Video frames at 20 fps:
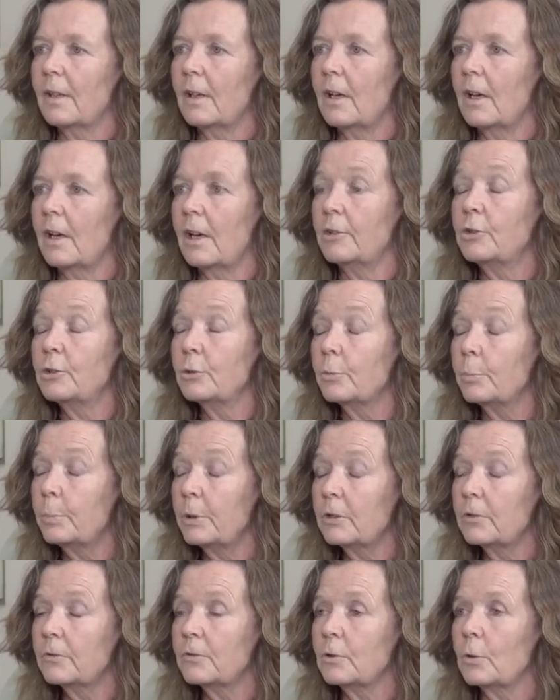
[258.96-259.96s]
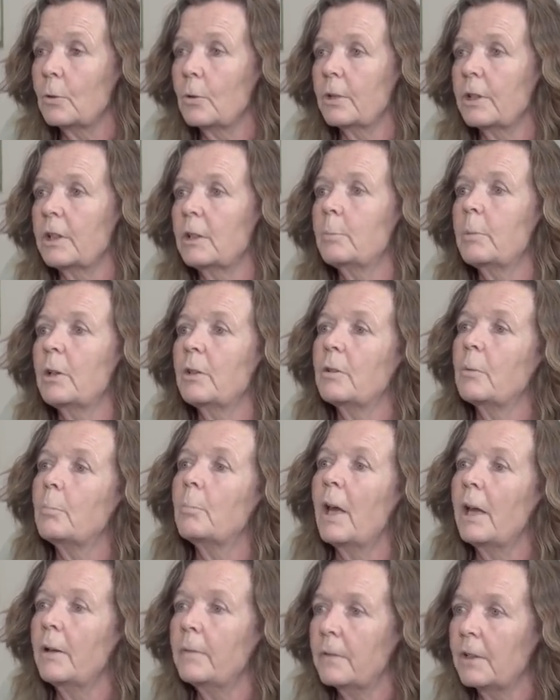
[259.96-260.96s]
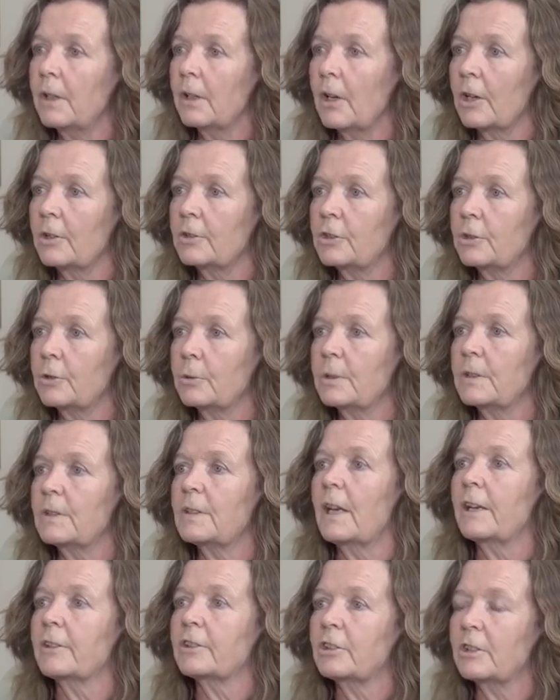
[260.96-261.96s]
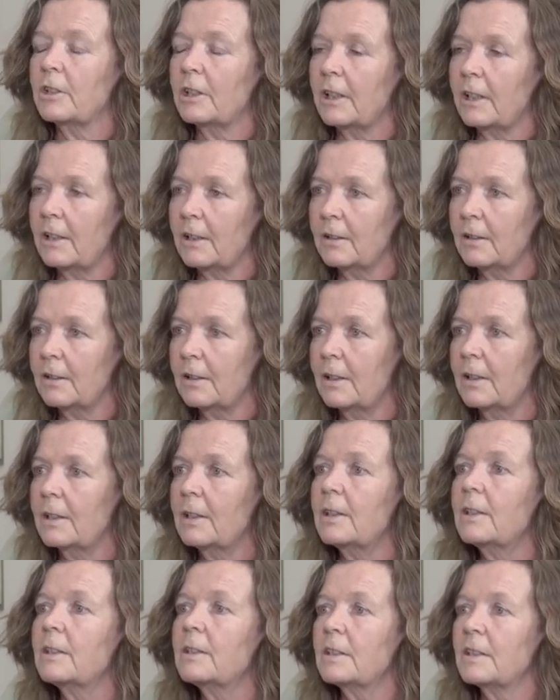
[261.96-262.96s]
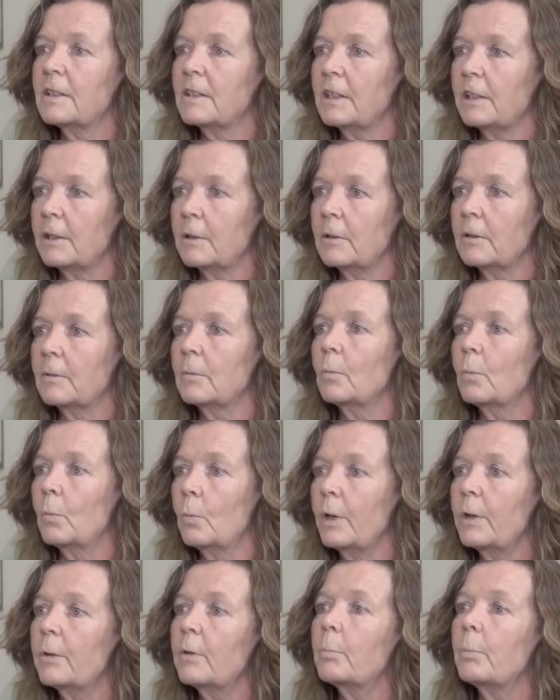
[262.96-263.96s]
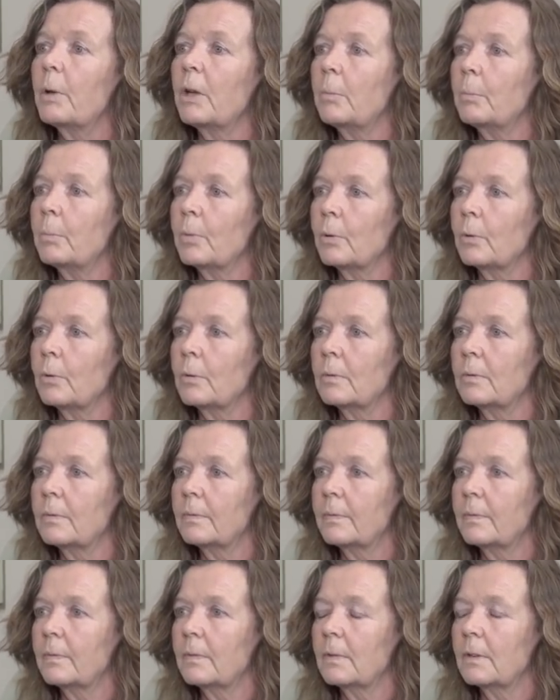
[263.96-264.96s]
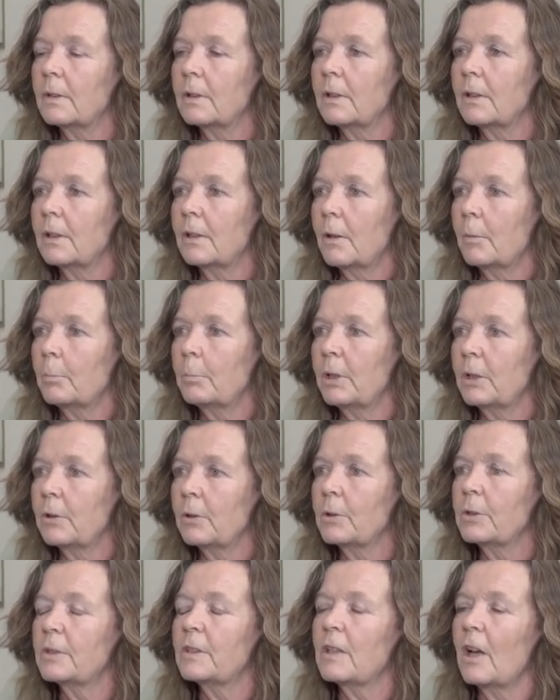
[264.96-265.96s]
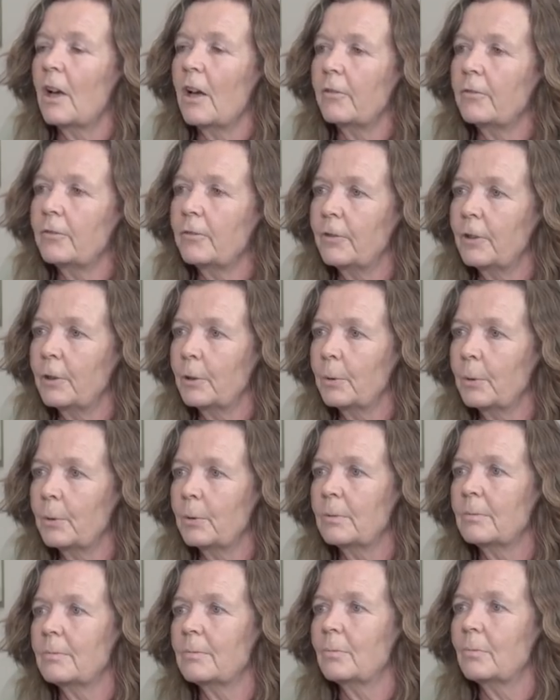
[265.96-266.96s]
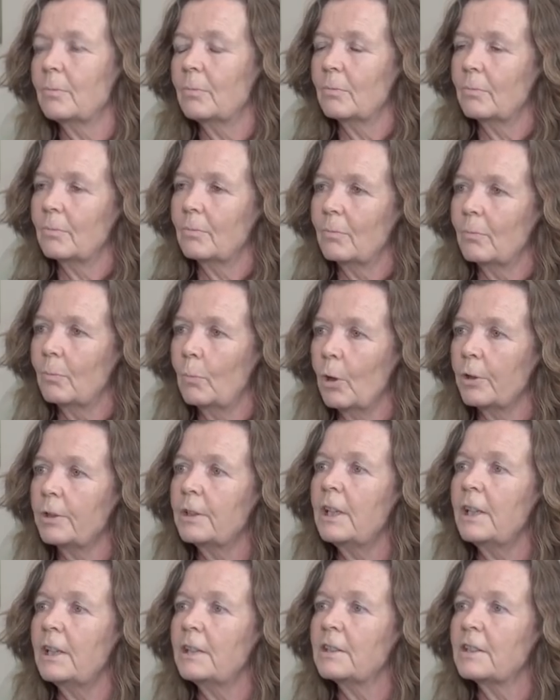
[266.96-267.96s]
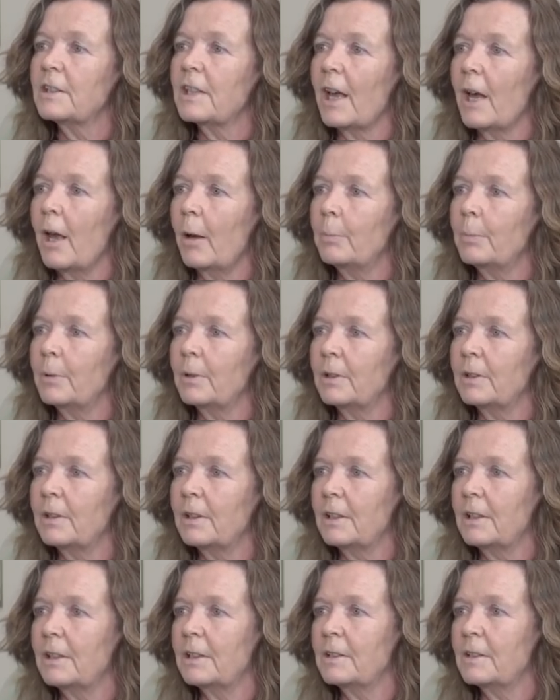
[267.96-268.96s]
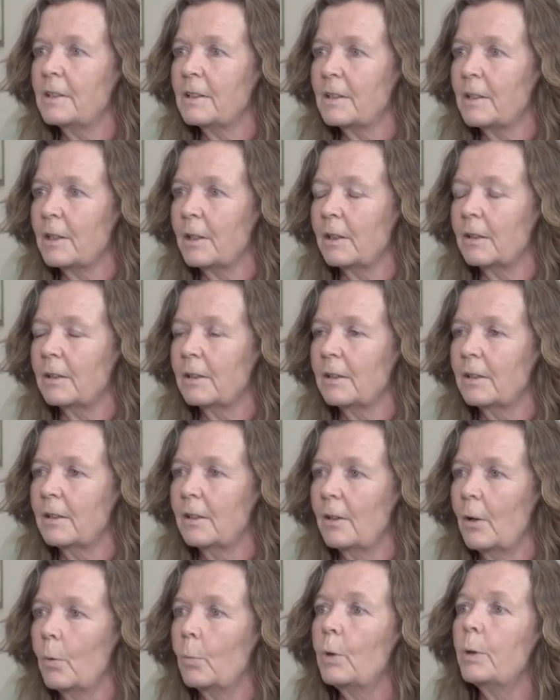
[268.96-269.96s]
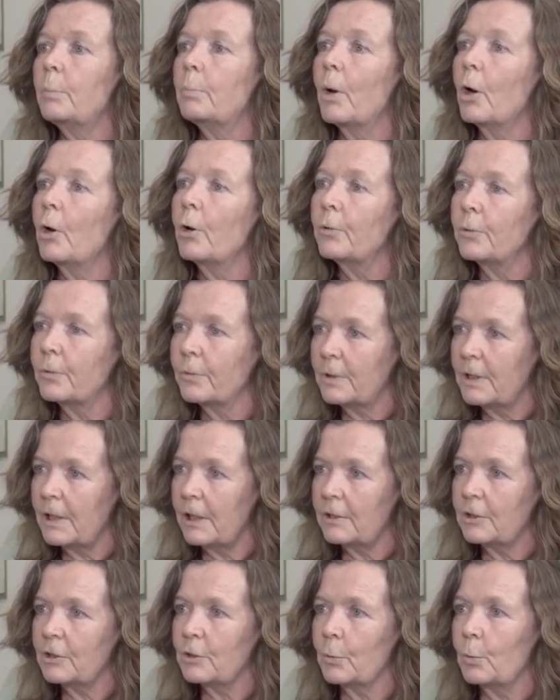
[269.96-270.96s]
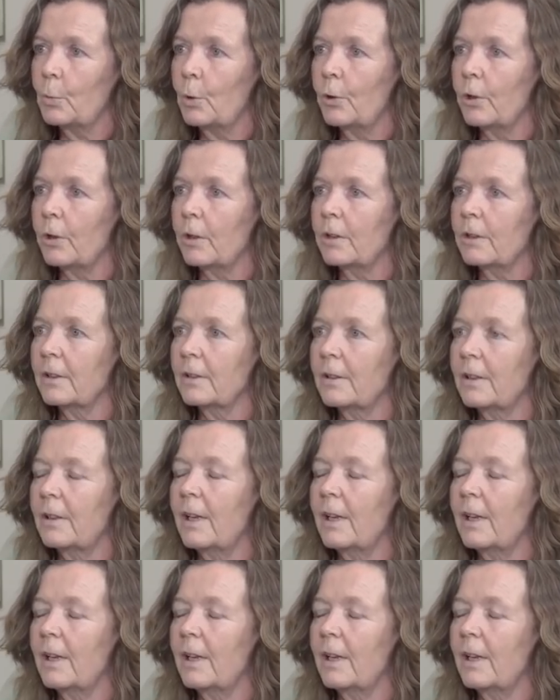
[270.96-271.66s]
I do a bit of talking, but the main thing I do is actually sit with people, because I feel what needs to happen is that we both need to work.